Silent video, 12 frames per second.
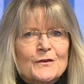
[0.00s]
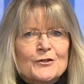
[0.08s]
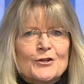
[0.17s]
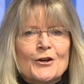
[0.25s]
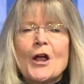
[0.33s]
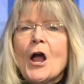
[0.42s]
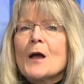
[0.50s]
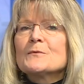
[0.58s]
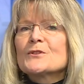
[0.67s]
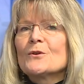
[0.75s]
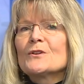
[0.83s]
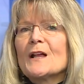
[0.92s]
for sure.
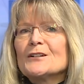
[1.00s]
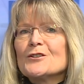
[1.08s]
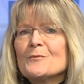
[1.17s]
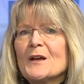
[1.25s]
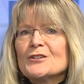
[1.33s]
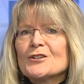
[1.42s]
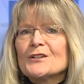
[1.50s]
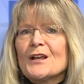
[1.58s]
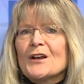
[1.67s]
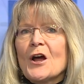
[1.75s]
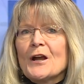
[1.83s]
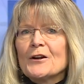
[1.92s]
I'm so glad you, you
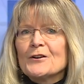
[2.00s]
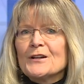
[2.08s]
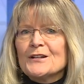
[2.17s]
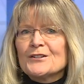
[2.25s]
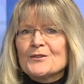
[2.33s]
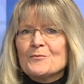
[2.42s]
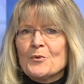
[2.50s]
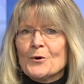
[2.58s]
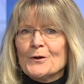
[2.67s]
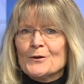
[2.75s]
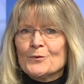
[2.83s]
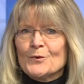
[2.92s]
mentioned that ironing is
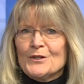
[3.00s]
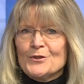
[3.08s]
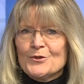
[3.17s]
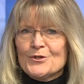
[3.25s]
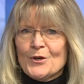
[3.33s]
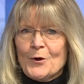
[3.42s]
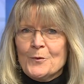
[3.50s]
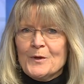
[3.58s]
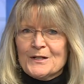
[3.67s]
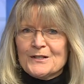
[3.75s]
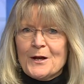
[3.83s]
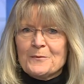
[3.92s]
important when you sew
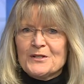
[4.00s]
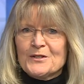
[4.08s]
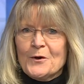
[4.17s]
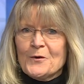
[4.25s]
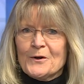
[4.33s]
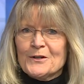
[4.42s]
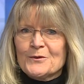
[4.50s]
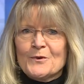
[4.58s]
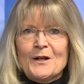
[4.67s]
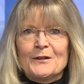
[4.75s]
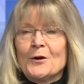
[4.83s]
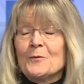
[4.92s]
because I'm a sewer as
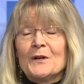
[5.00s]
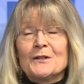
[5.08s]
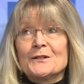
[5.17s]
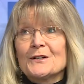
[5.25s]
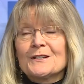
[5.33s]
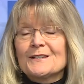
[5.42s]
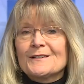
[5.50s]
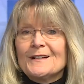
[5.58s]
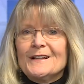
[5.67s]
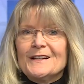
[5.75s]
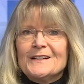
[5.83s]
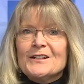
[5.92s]
well, and oh my goodness,
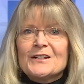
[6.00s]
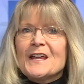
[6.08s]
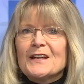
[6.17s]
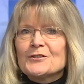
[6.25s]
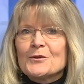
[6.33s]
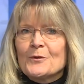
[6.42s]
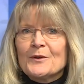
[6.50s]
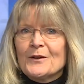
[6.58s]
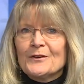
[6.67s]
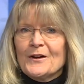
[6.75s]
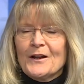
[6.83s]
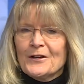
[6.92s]
you can't do it
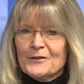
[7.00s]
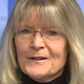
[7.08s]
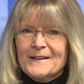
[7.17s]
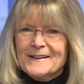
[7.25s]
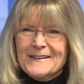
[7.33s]
without an iron.